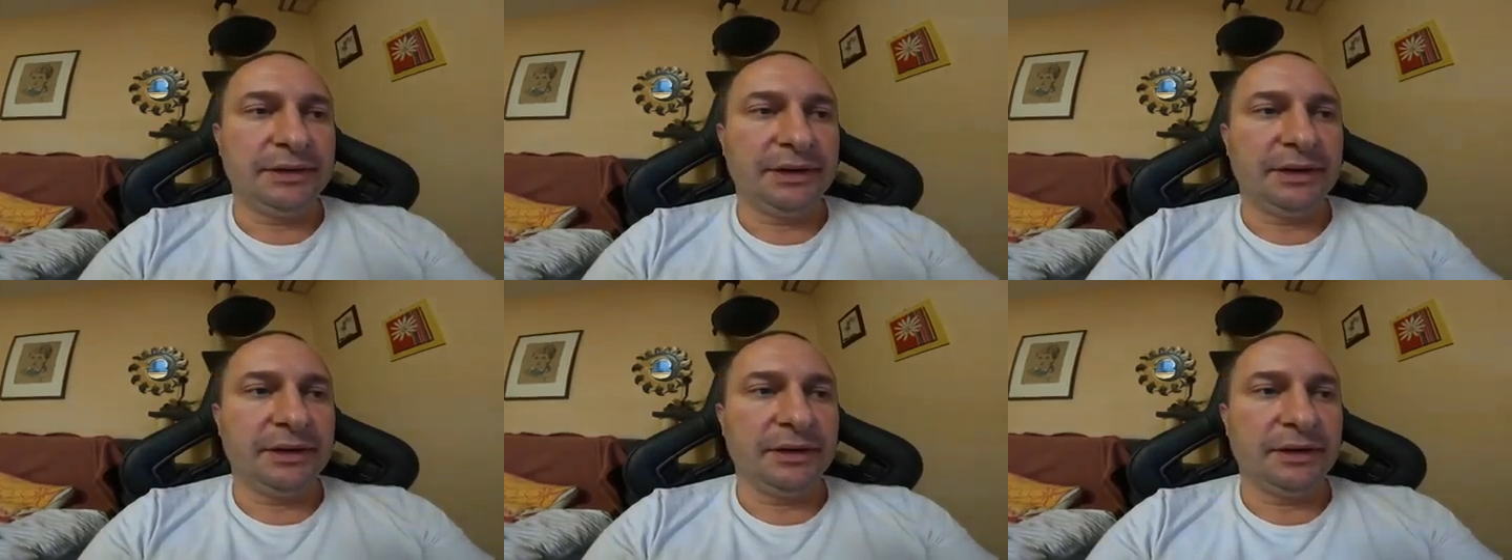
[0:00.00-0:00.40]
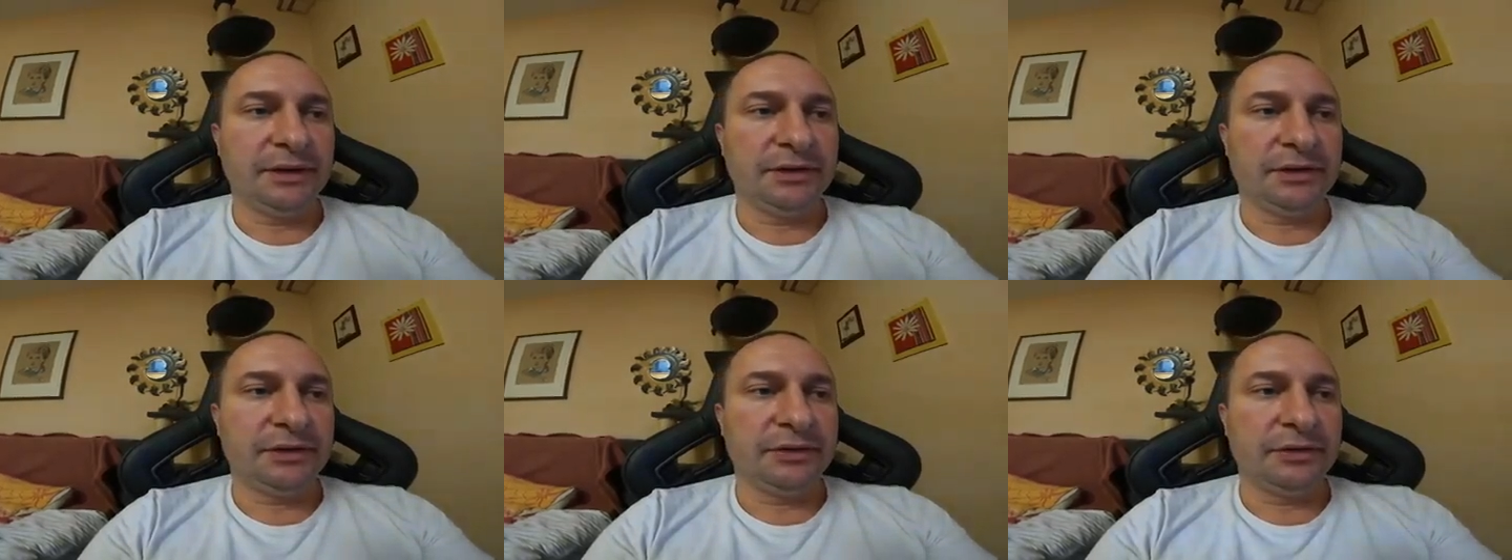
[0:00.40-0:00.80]
take,
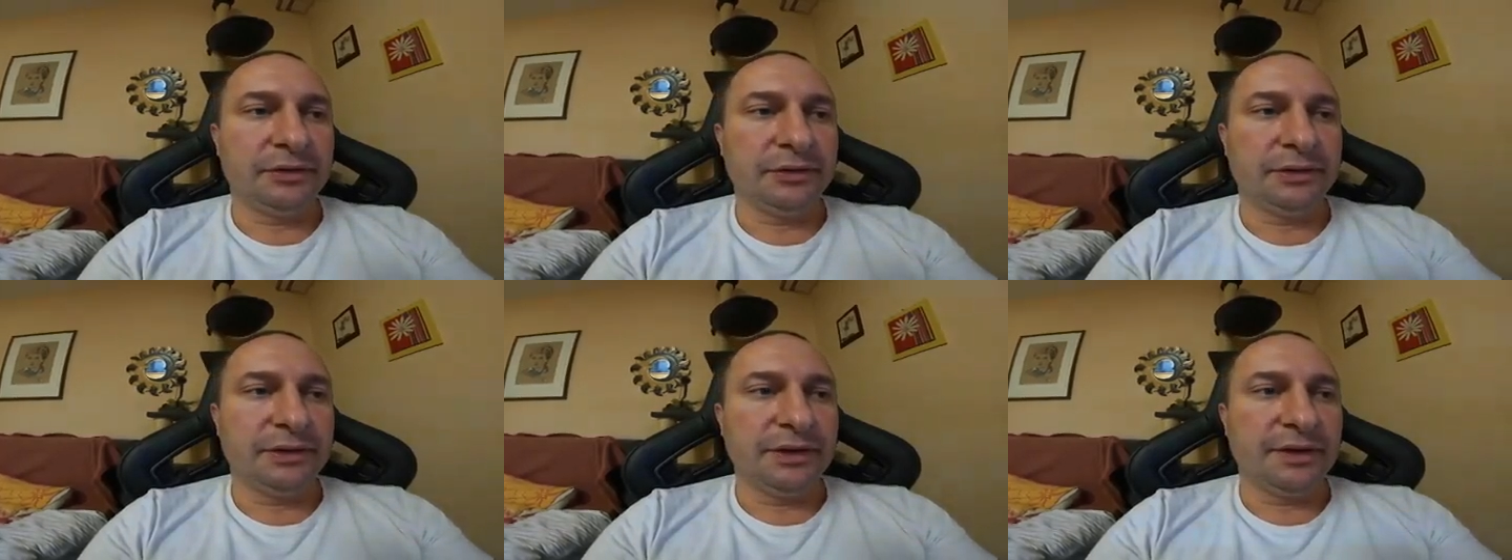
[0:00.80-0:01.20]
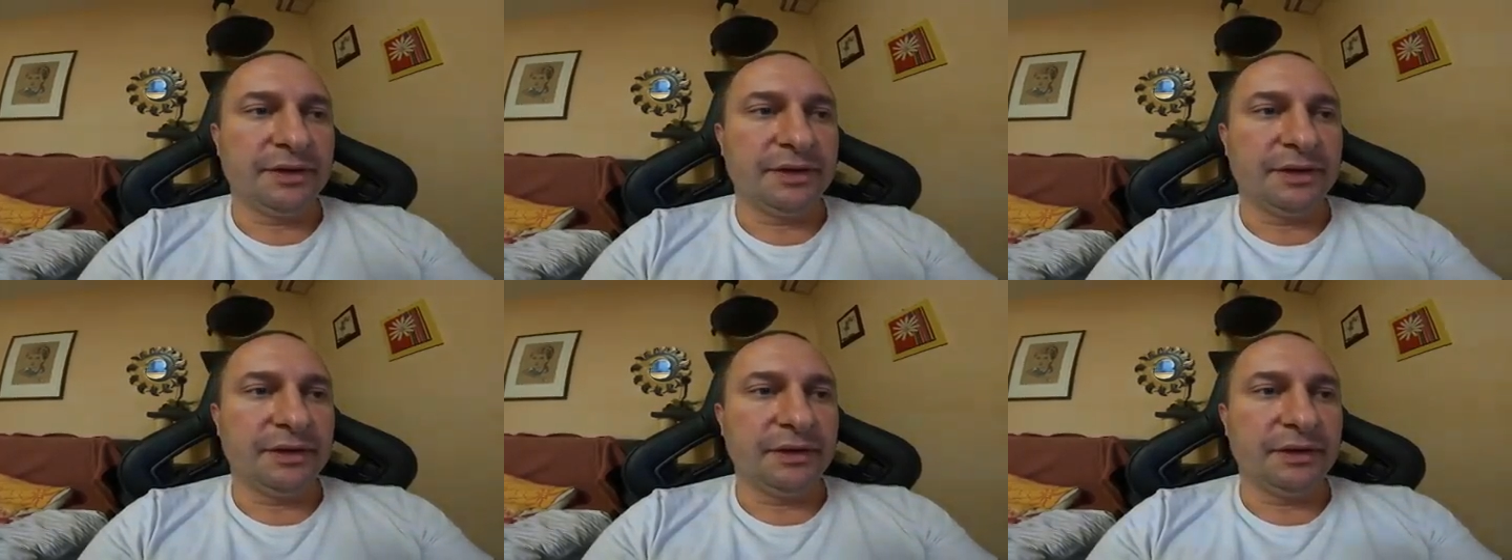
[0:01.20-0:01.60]
uh, talk
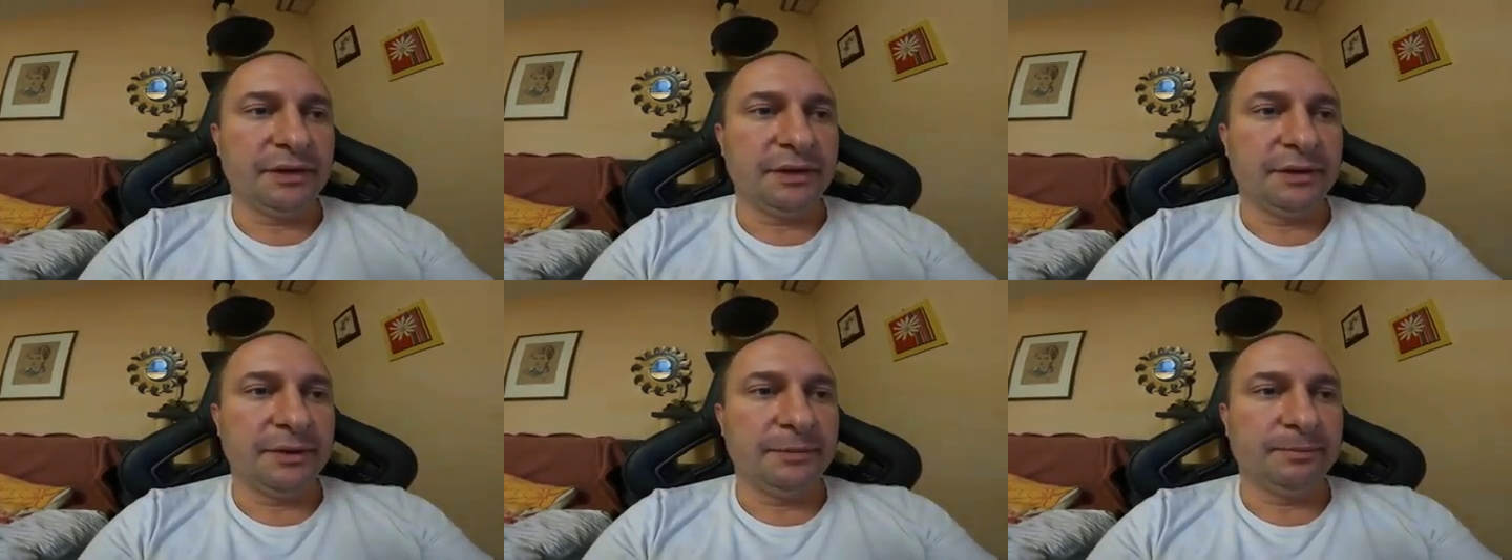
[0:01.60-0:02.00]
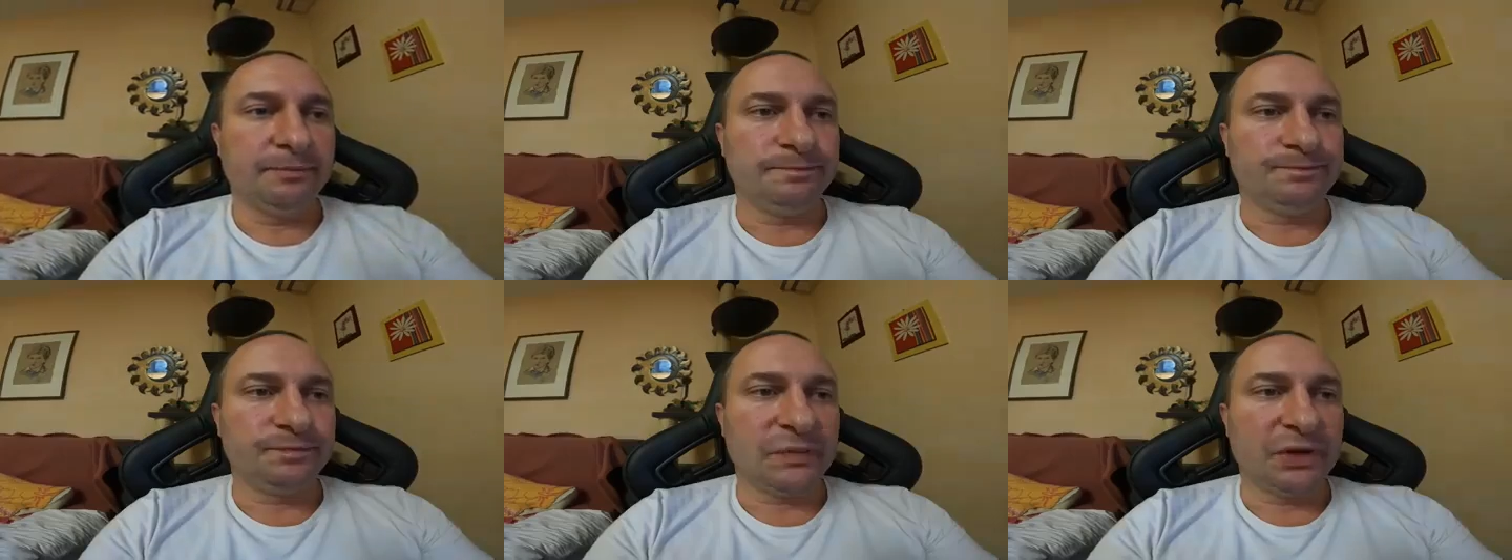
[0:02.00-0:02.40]
this in
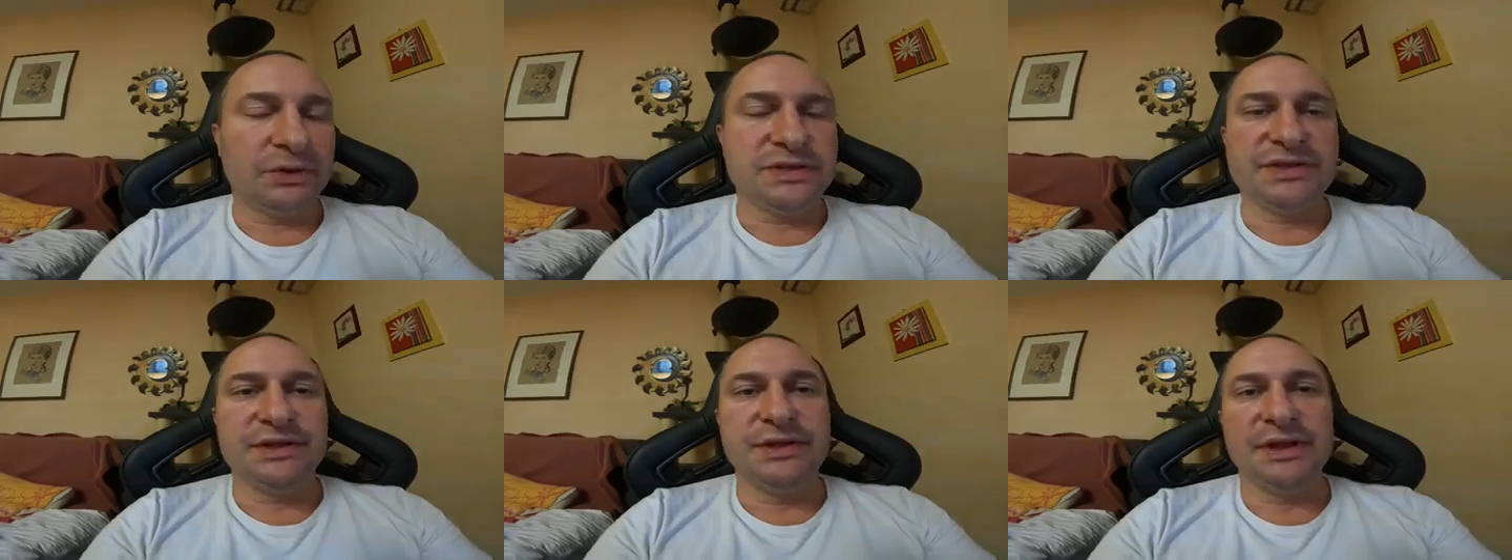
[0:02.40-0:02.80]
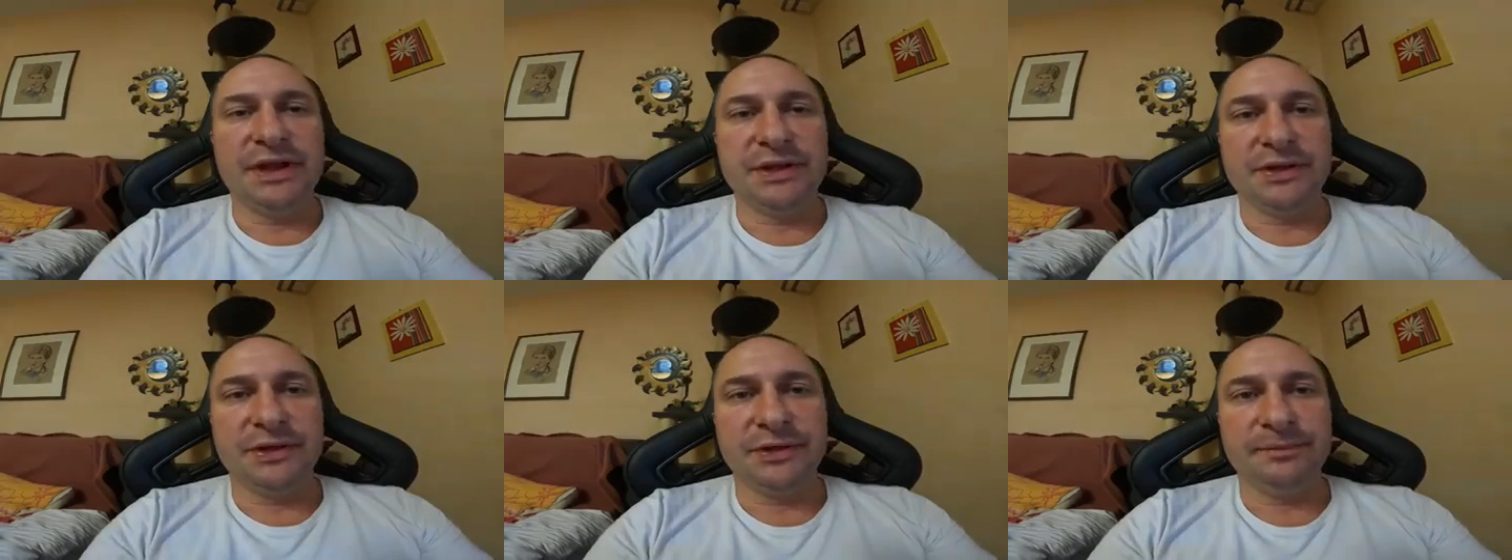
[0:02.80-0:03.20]
um,
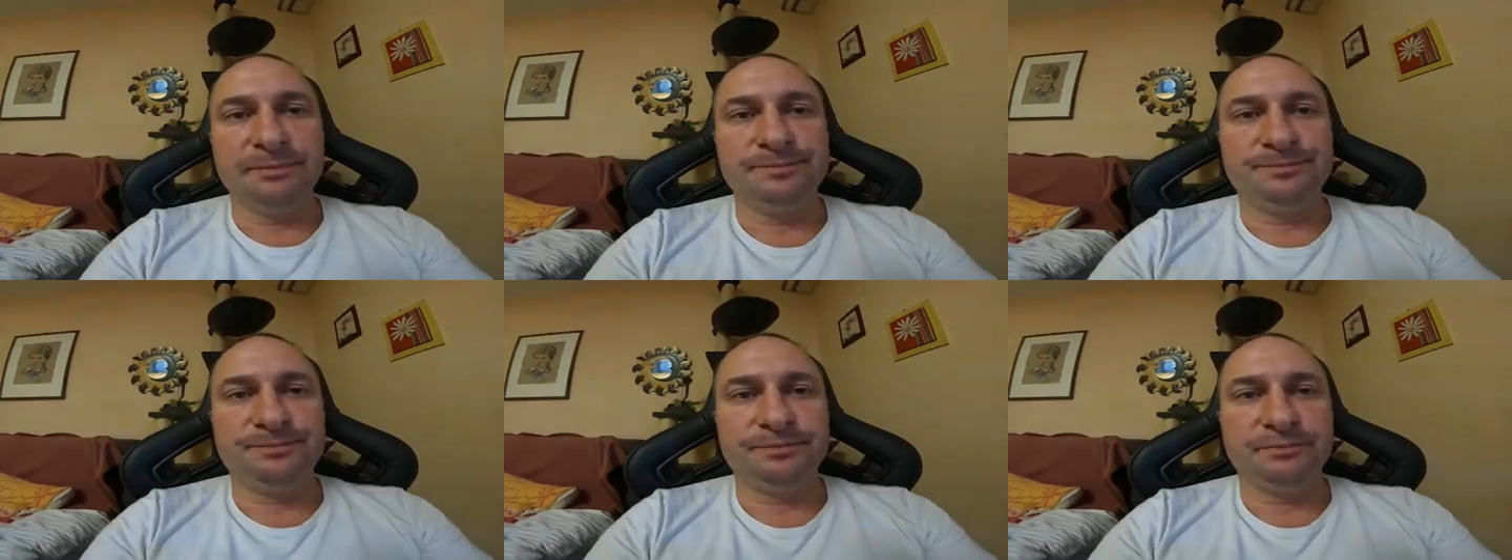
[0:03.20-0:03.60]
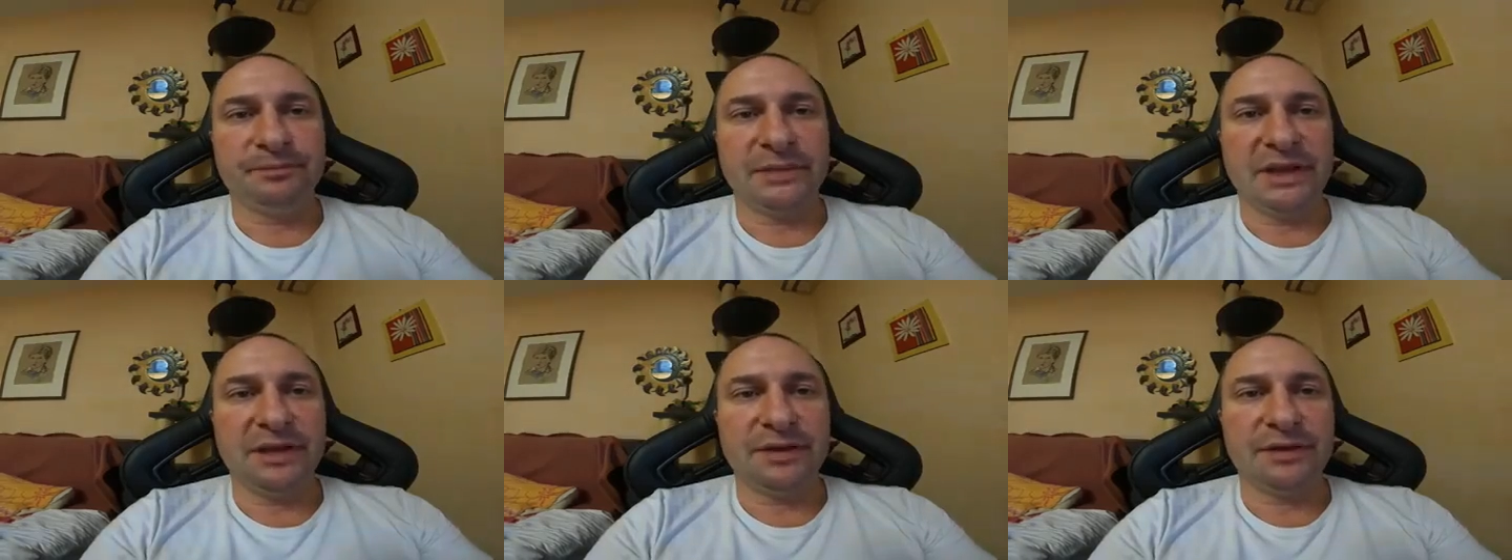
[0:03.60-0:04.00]
consideration
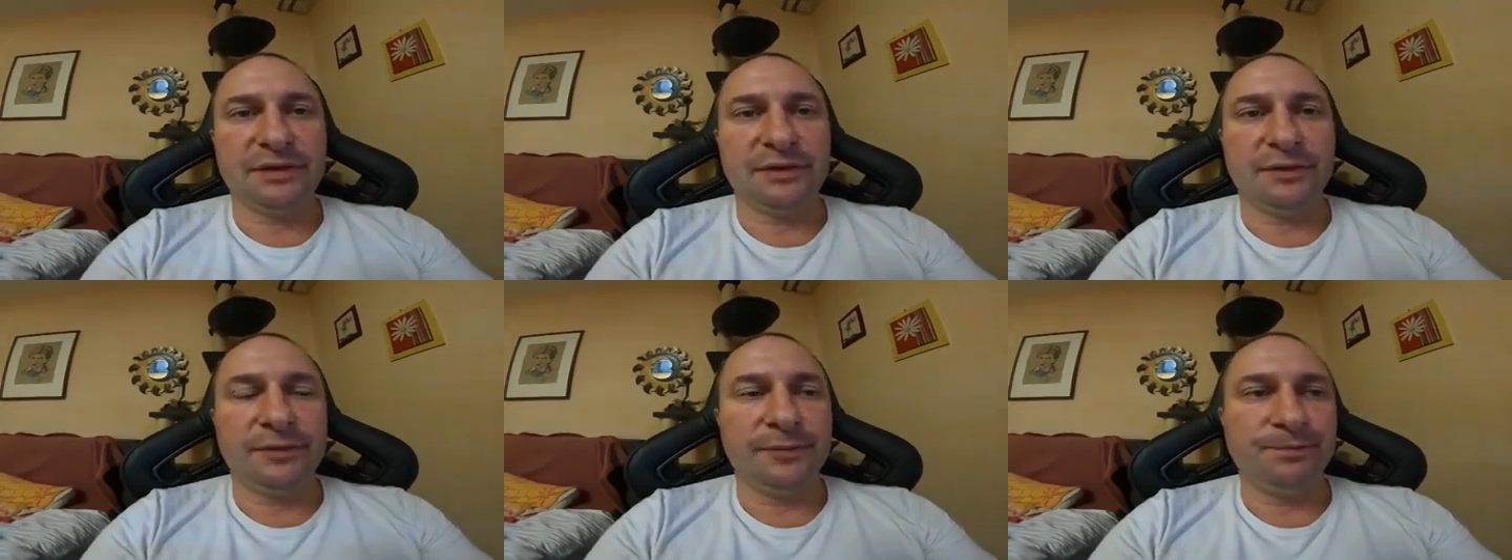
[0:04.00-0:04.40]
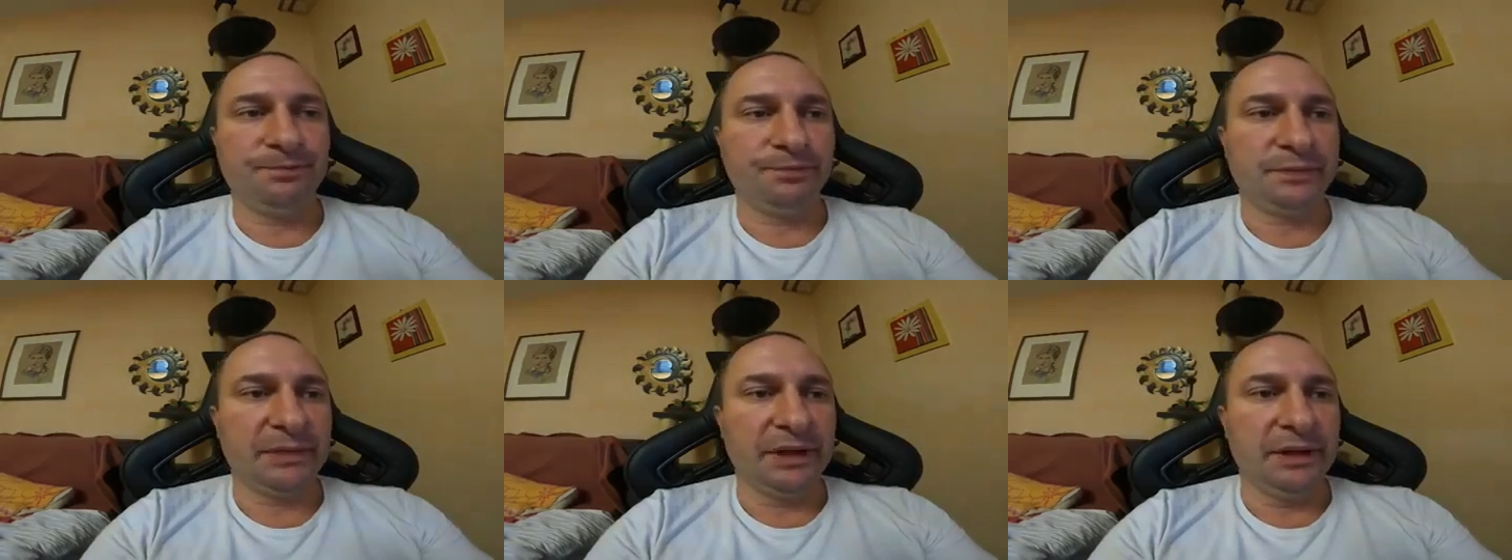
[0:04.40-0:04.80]
so